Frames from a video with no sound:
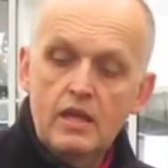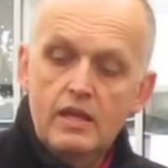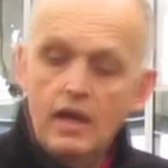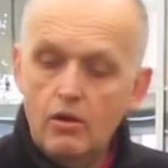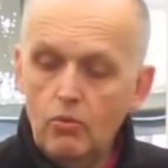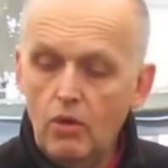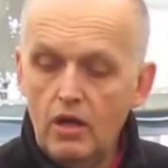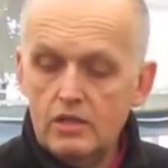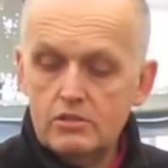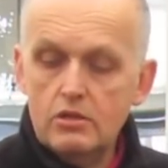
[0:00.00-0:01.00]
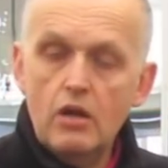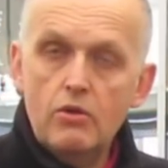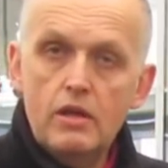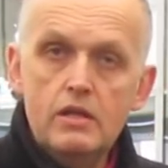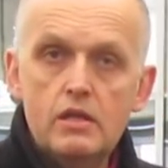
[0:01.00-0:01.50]
Now while it's
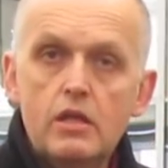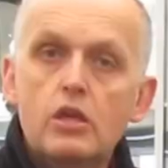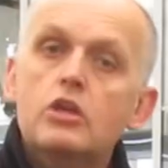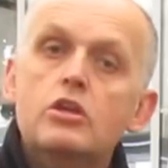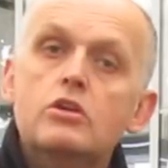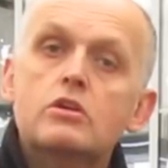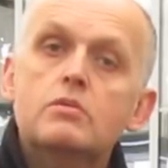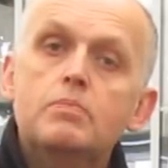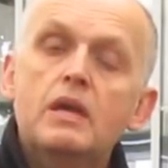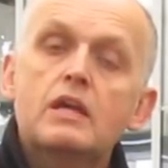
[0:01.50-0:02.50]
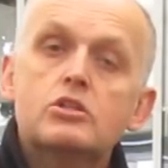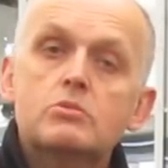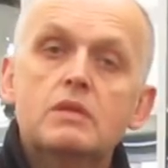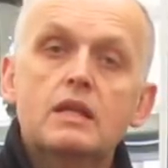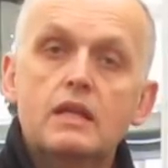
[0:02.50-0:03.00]
growing, you can pick
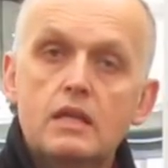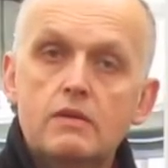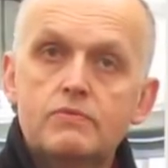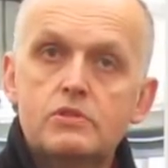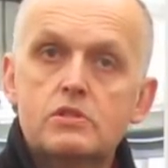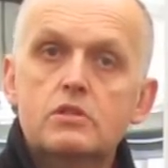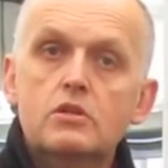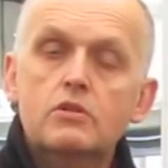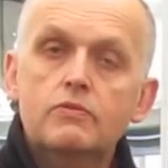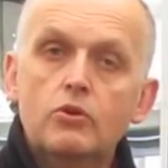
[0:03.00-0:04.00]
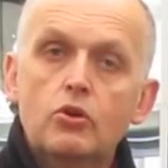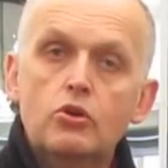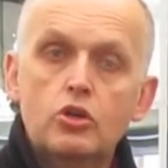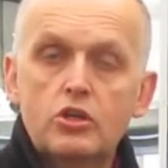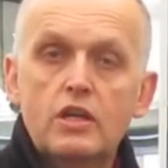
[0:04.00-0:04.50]
some of the leaves
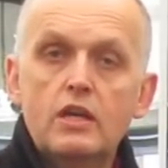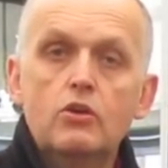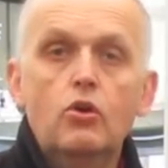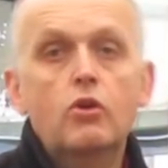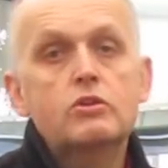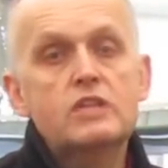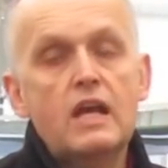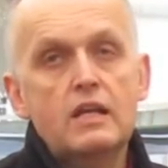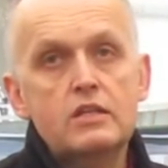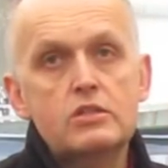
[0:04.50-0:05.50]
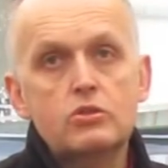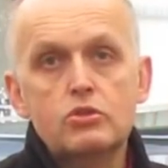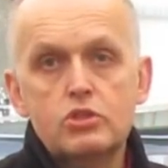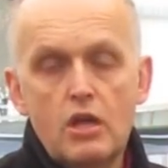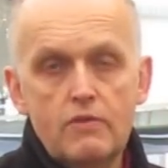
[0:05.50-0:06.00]
for cooking or salads or
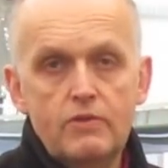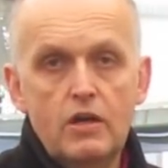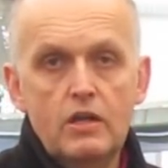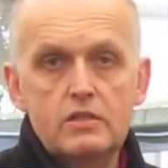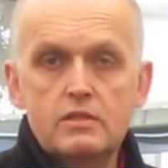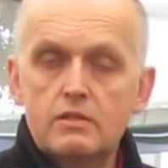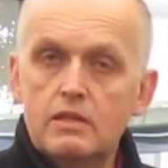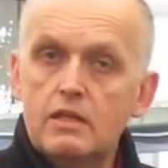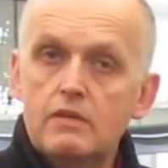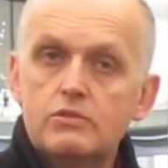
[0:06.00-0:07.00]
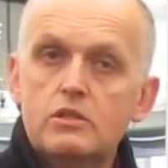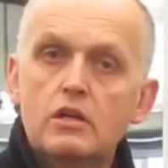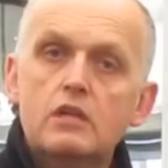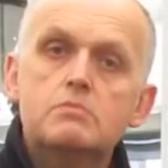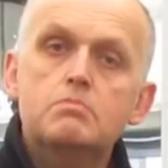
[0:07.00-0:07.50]
stir fries. It gives you a
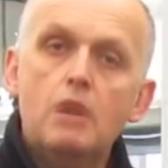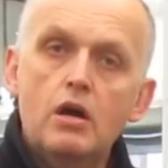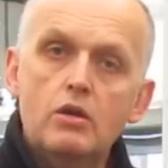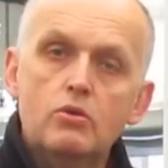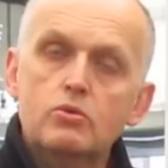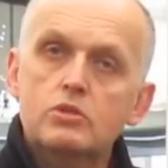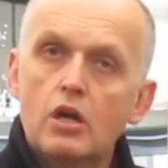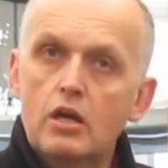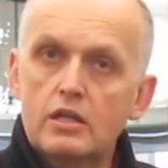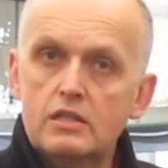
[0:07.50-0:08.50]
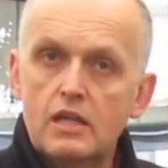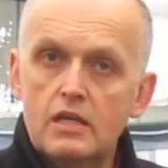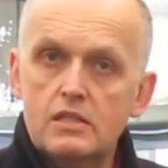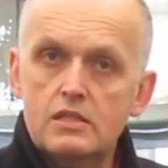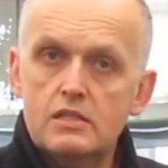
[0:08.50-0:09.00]
nice mild garlic
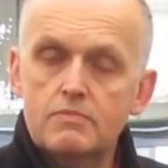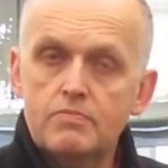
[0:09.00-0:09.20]
taste.